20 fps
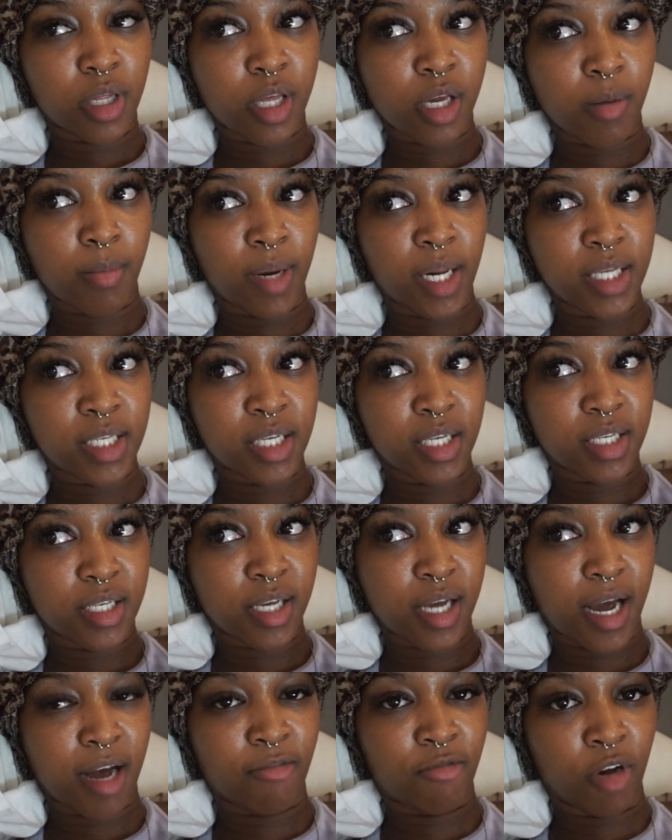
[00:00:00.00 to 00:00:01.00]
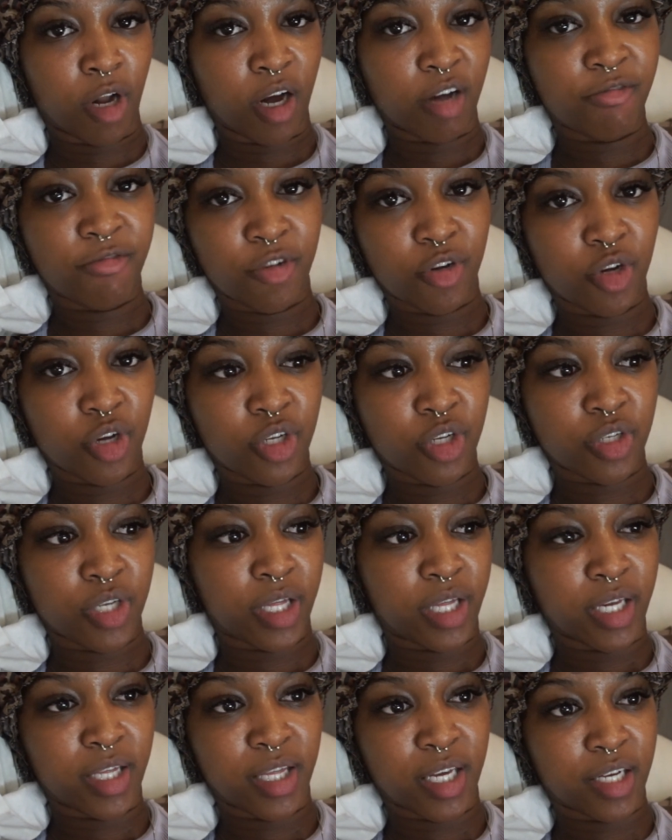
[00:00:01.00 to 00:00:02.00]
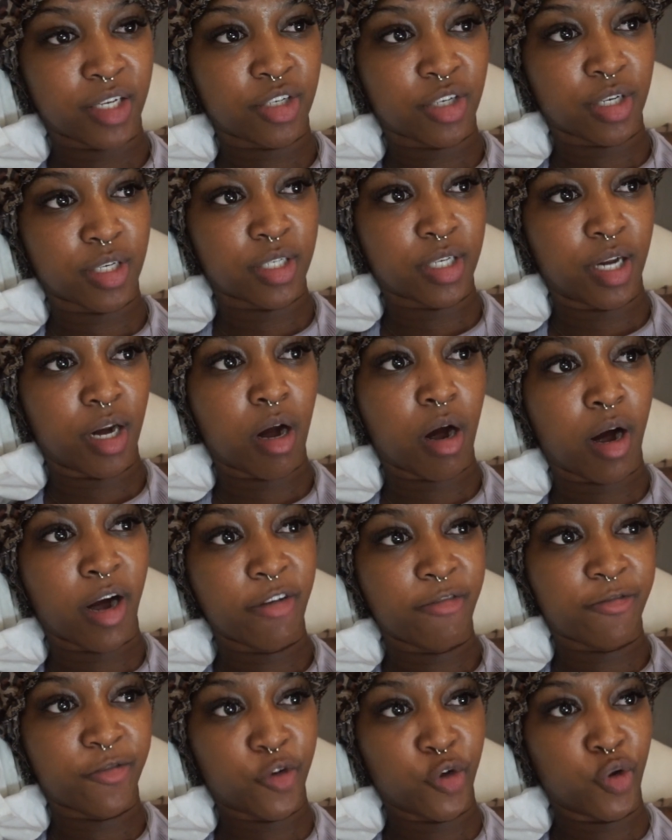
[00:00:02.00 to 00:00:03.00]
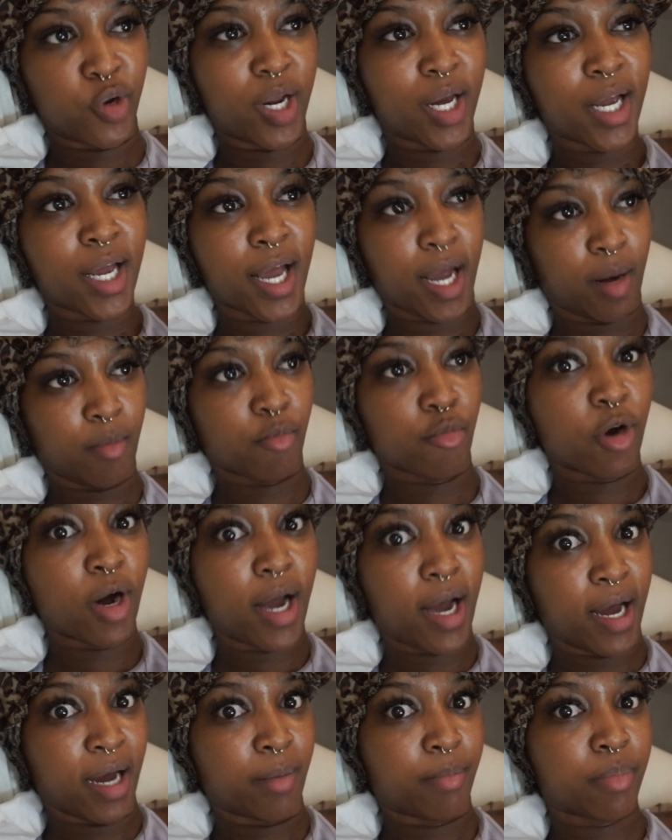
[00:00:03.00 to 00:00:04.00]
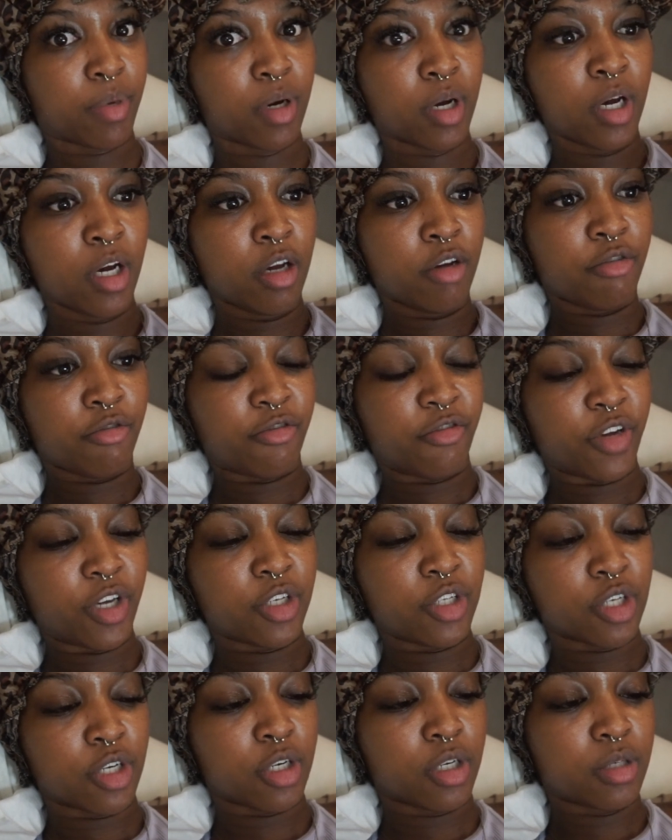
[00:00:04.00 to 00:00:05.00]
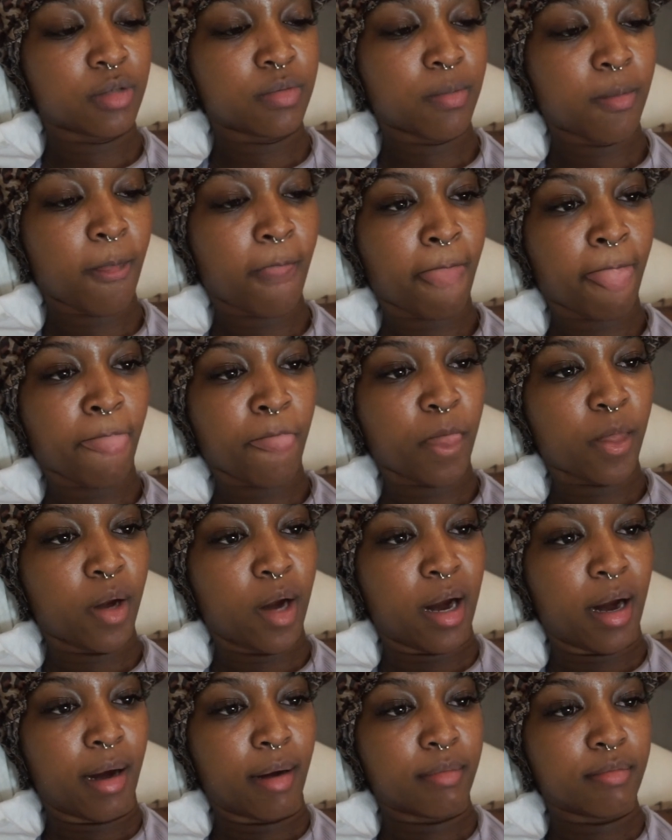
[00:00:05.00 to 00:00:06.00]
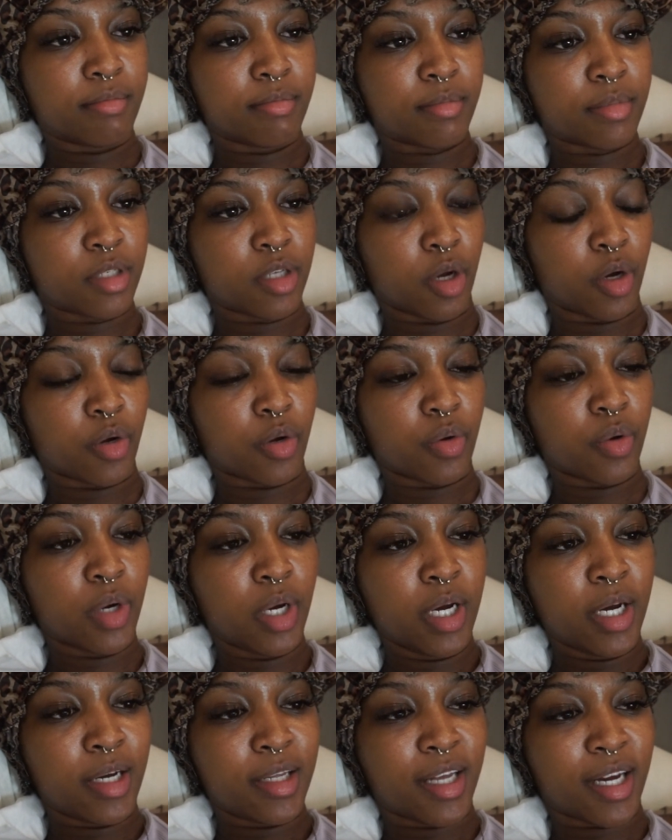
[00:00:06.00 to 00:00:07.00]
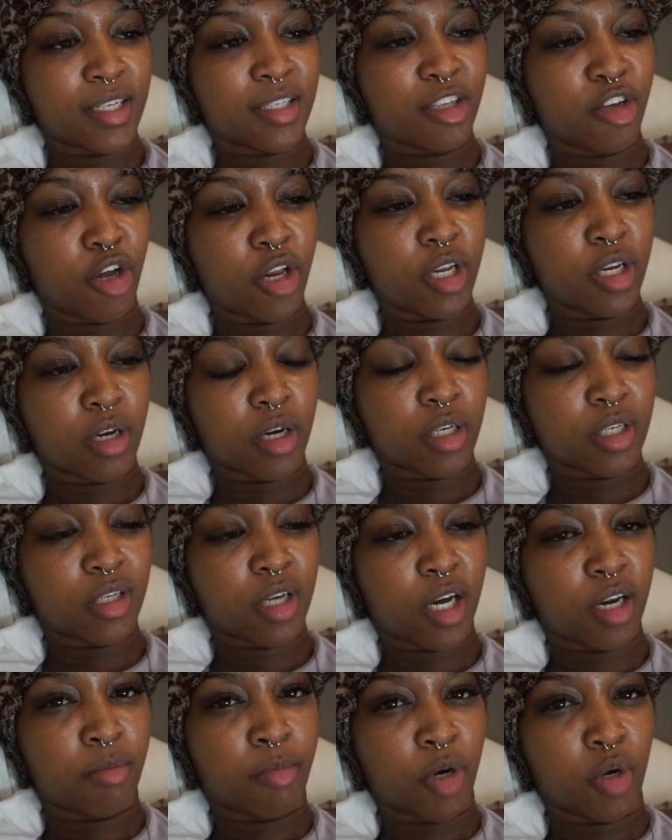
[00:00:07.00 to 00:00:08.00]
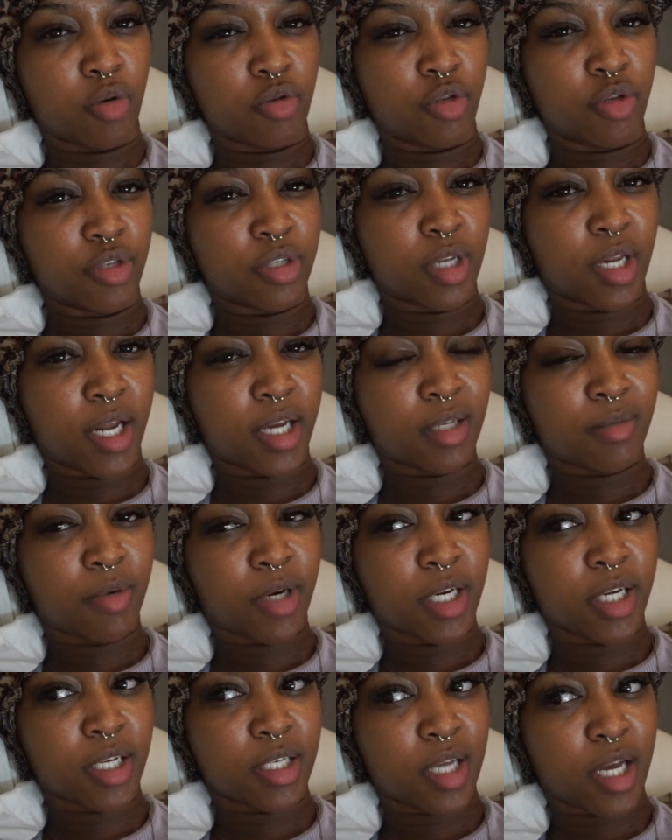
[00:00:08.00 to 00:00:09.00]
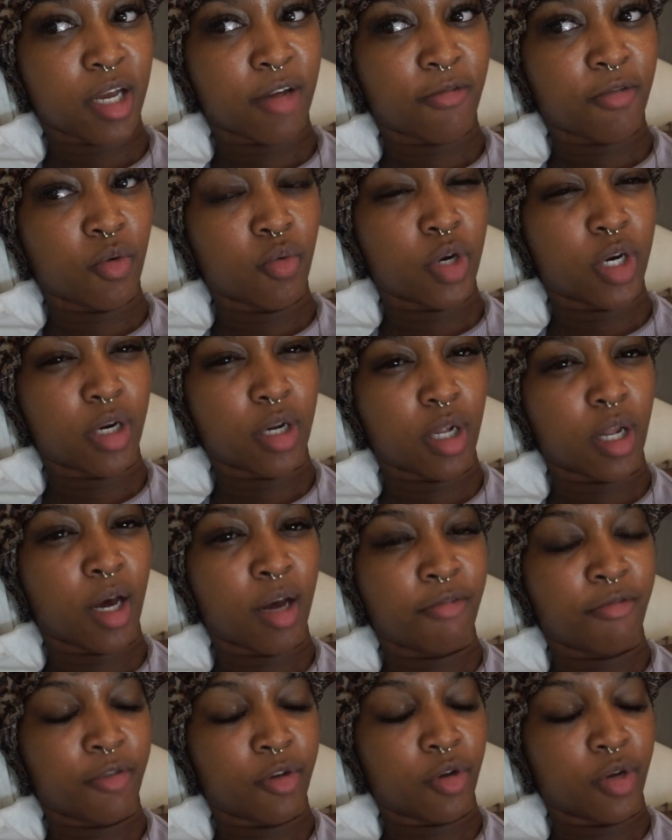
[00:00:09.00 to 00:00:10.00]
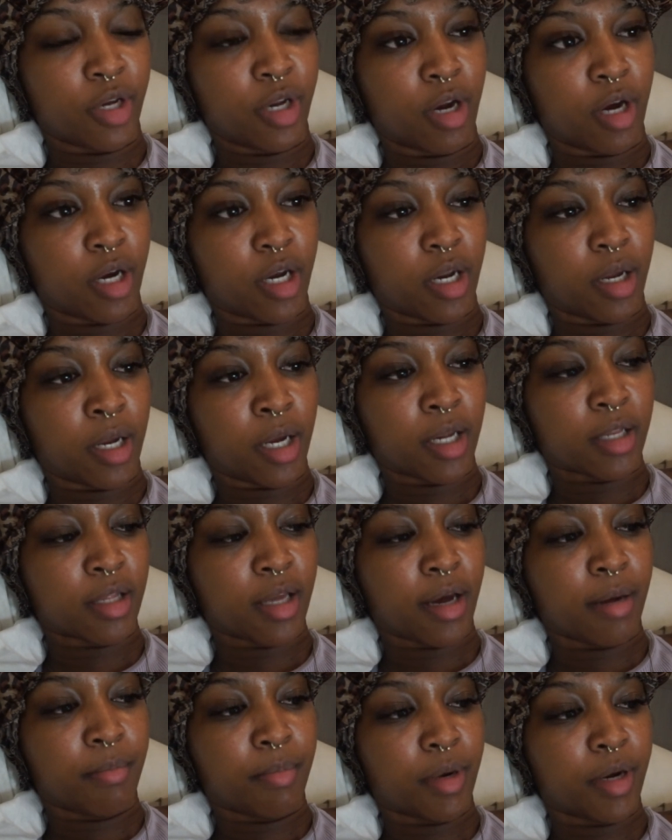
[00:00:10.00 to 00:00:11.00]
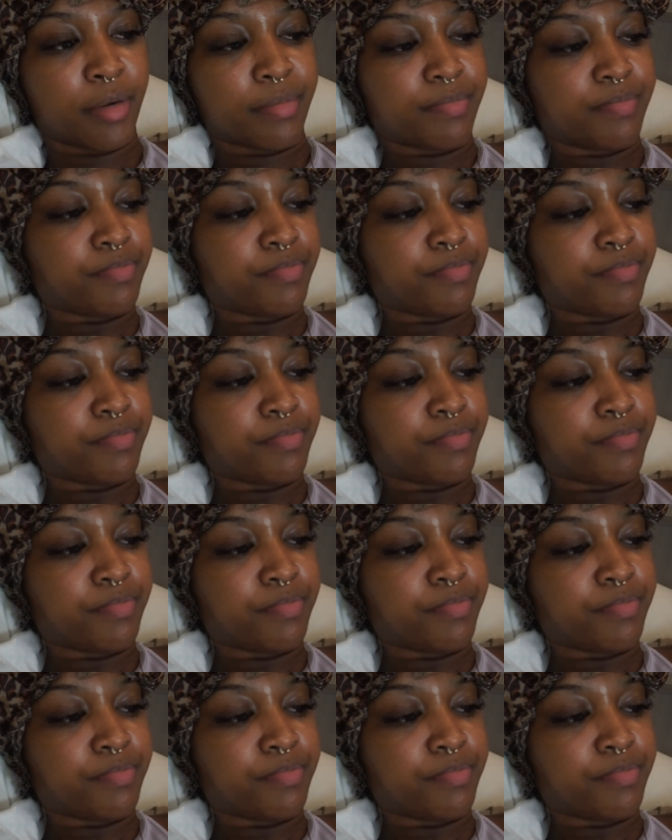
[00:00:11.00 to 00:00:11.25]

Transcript: the ability to have live photos because I think that's just an iPhone camera app feature. So that's the only downside about using lens body, is like if you wanted a live photo, you're not going to get that. But